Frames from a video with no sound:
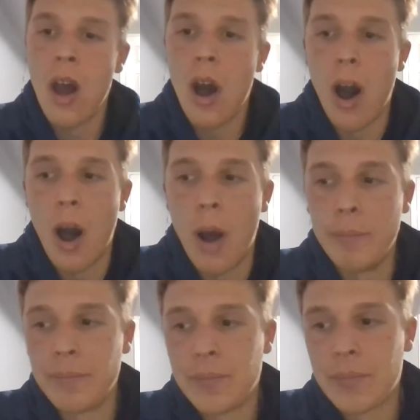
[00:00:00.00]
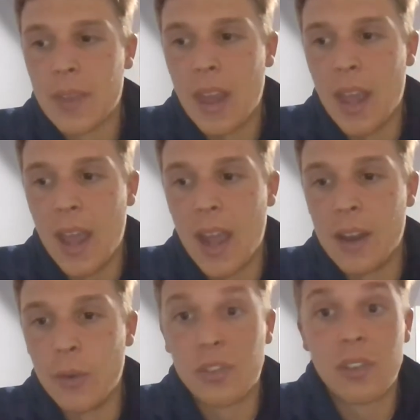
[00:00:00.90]
And
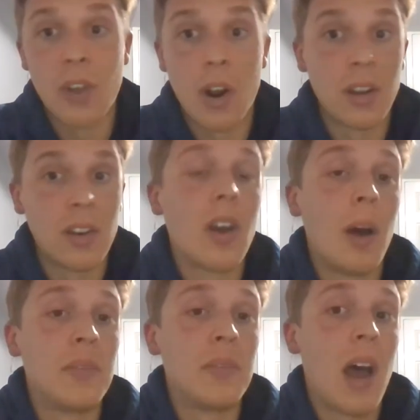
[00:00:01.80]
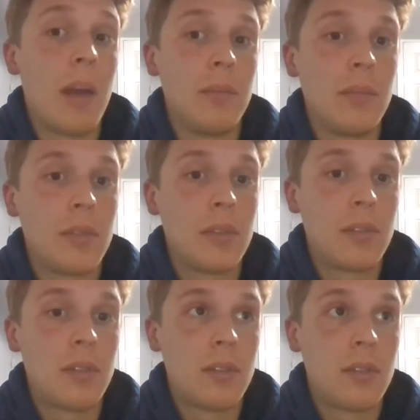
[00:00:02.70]
it was starting to come time
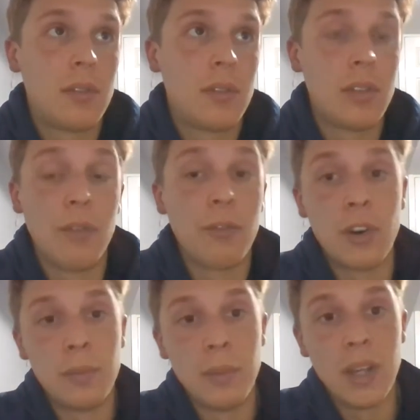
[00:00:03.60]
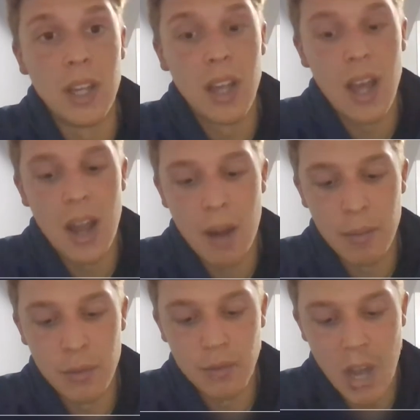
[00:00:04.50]
to the first meet, and I
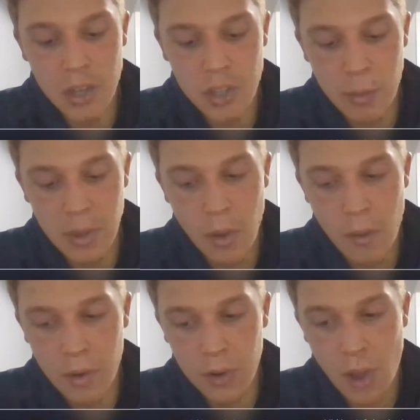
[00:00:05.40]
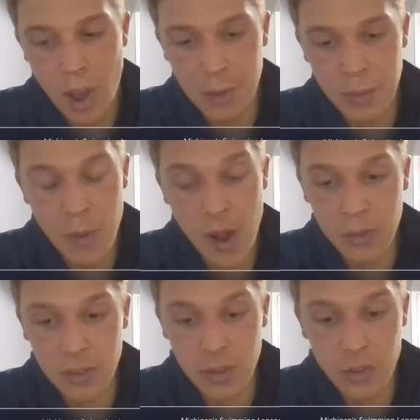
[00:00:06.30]
remember Josh coming over and talking to me while I
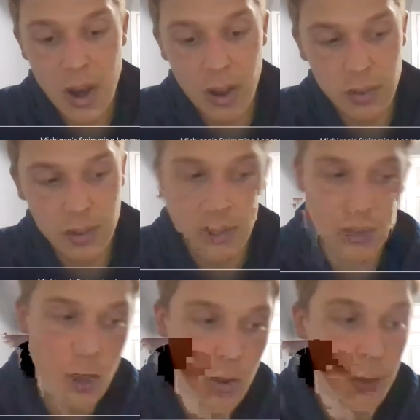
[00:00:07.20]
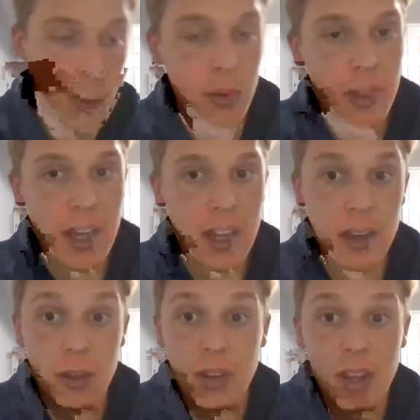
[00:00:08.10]
was in the well. He's like, so like, what are we thinking?
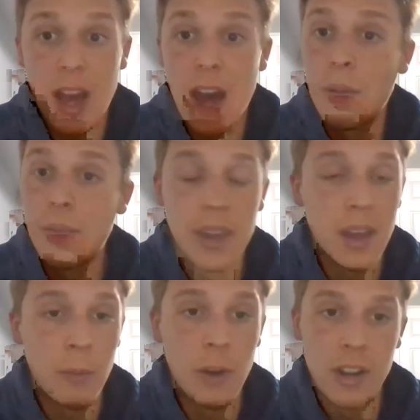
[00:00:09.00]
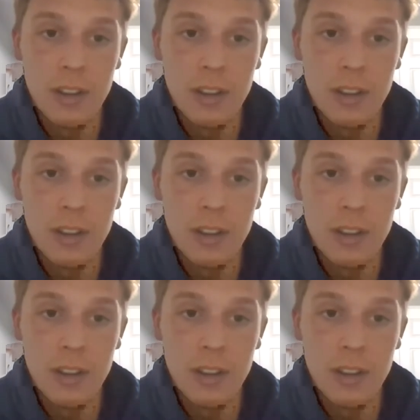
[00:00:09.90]
And I was like, I don't think I'm ready to